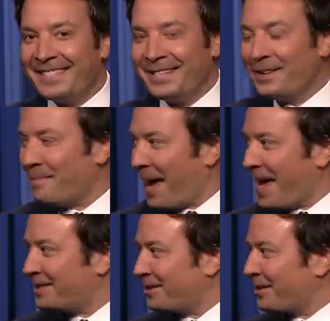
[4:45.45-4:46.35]
seem to
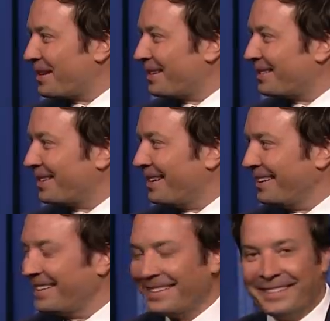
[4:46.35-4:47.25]
master these, yeah?
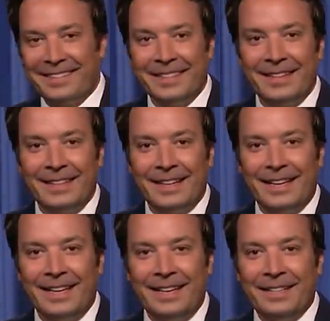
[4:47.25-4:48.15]

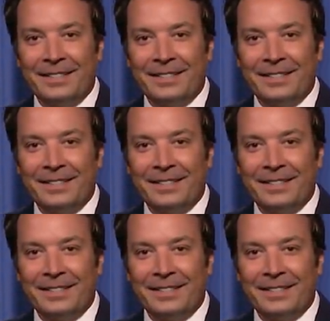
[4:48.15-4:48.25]
He looks